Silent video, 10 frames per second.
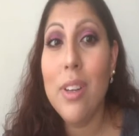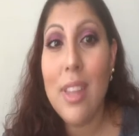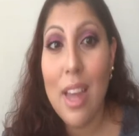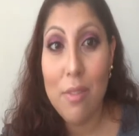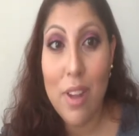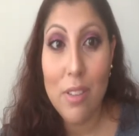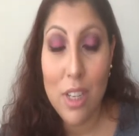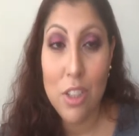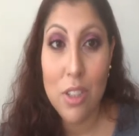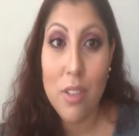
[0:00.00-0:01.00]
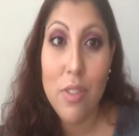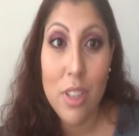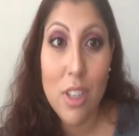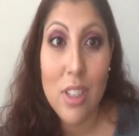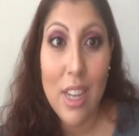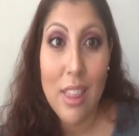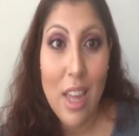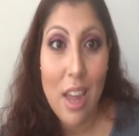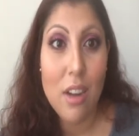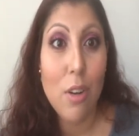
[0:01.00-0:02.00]
wearing that foundation if it looked
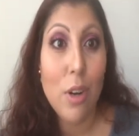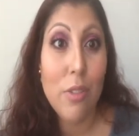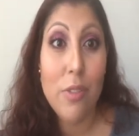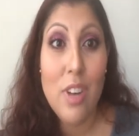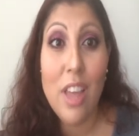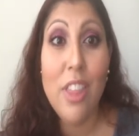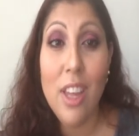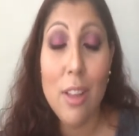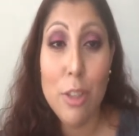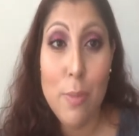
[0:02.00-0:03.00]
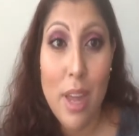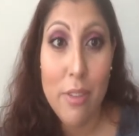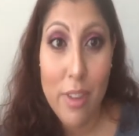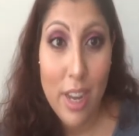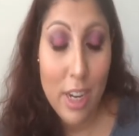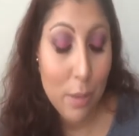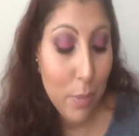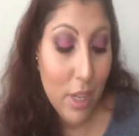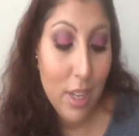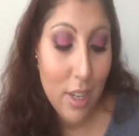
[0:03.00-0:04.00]
like that, or if nothing else mattified
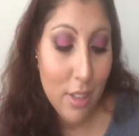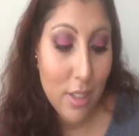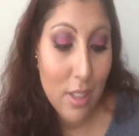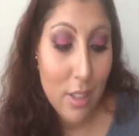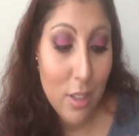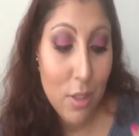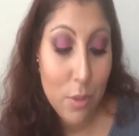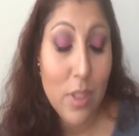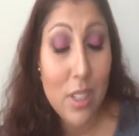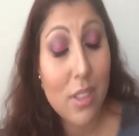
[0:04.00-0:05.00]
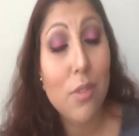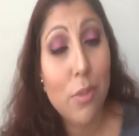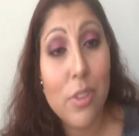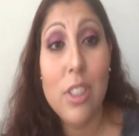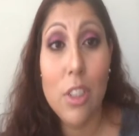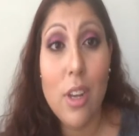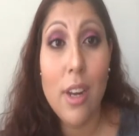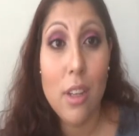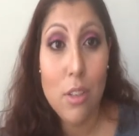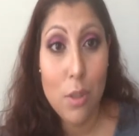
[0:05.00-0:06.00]
it, because it's really
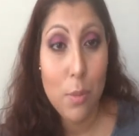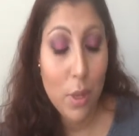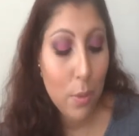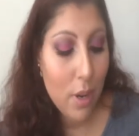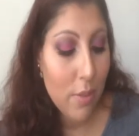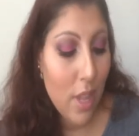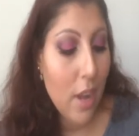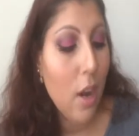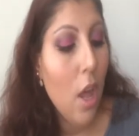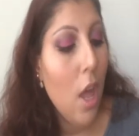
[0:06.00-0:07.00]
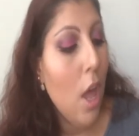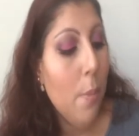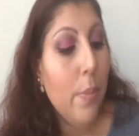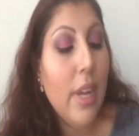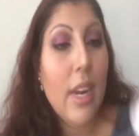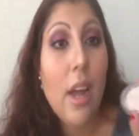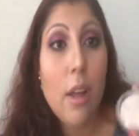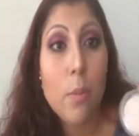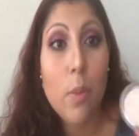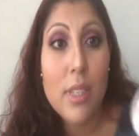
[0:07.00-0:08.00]
shiny, so be aware of that. But
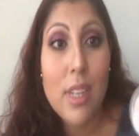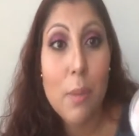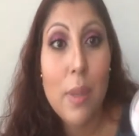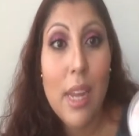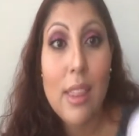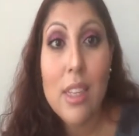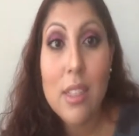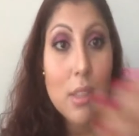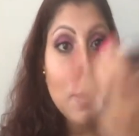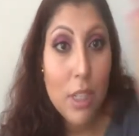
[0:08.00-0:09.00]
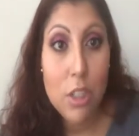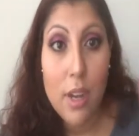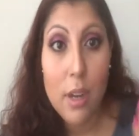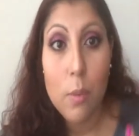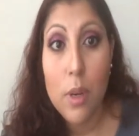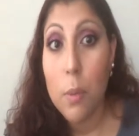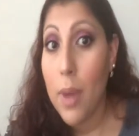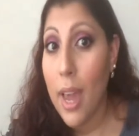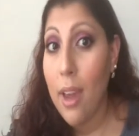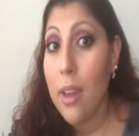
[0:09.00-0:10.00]
once I applied this, my shine went
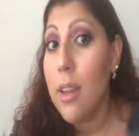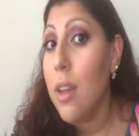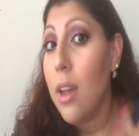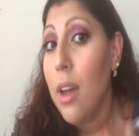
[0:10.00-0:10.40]
away.